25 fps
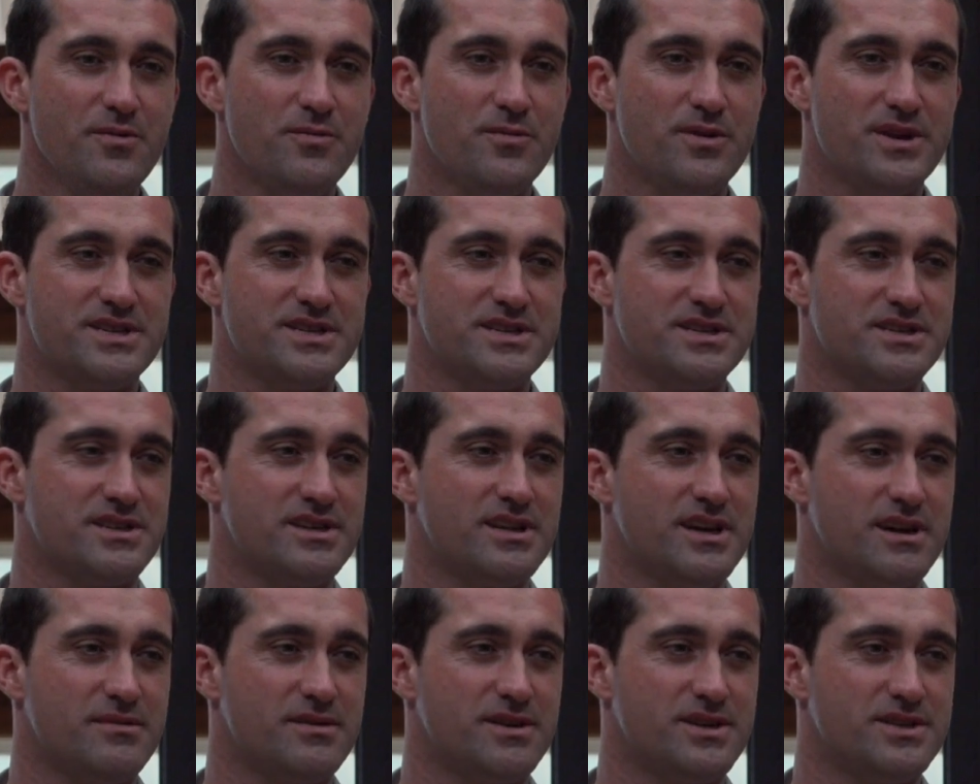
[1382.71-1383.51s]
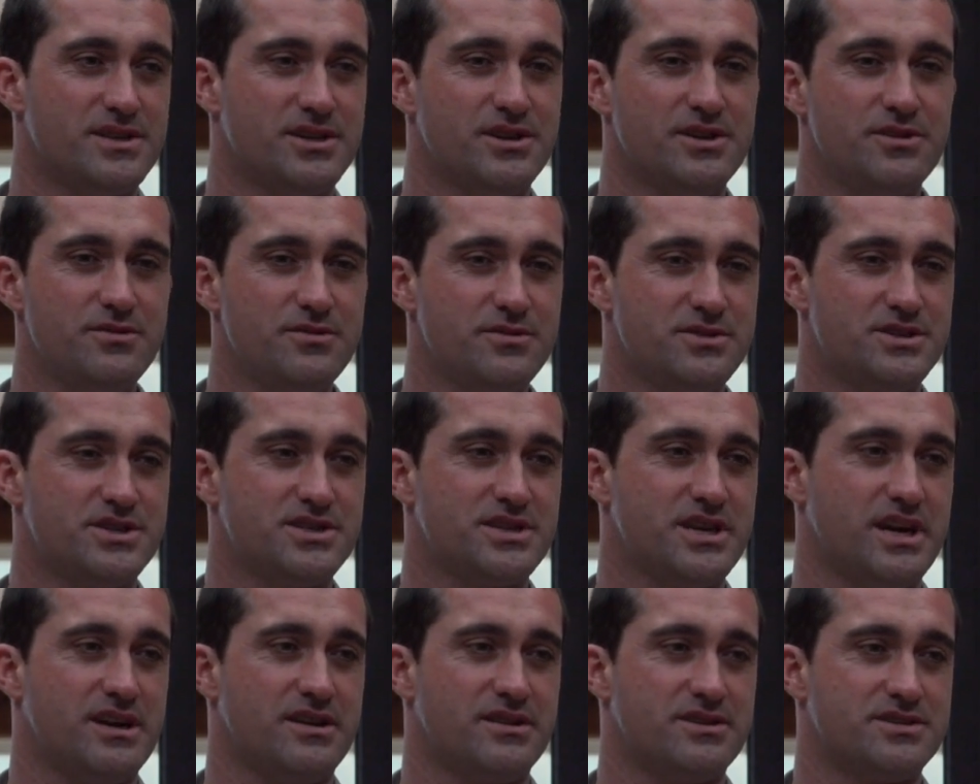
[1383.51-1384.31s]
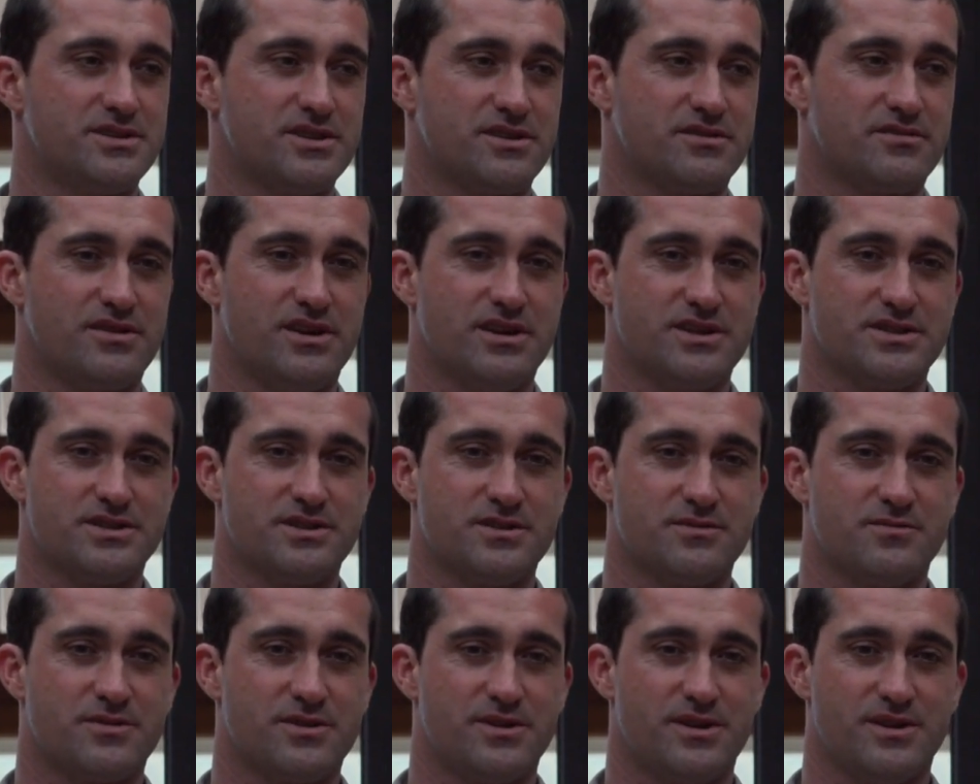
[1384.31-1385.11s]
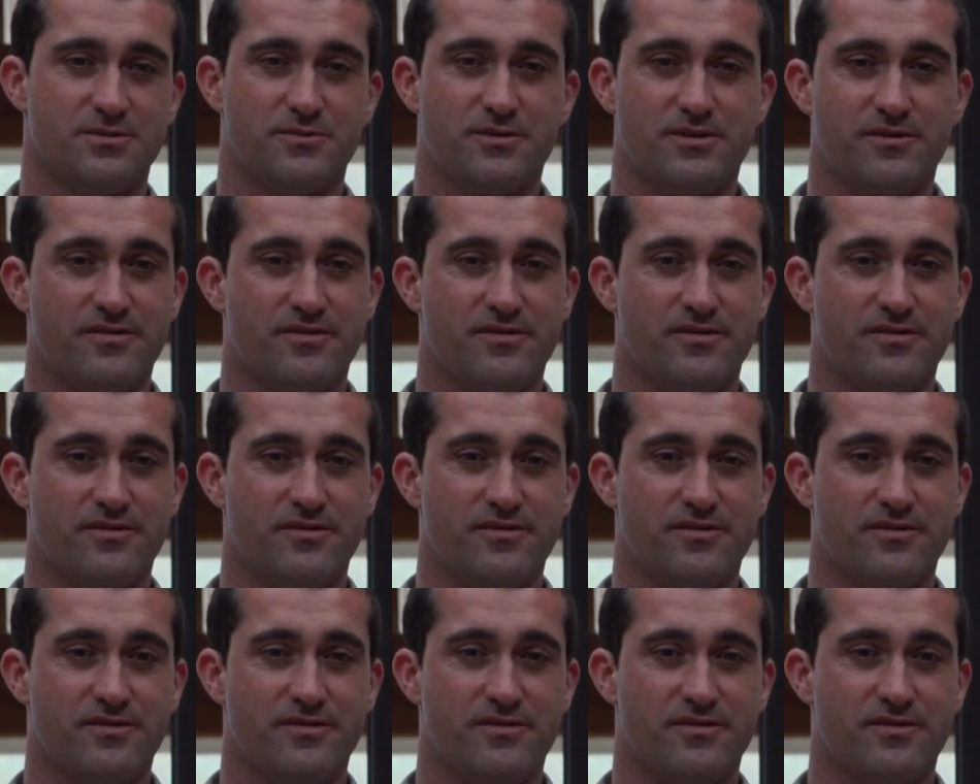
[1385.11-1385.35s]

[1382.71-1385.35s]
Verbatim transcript: which is a, a huge challenge across the world.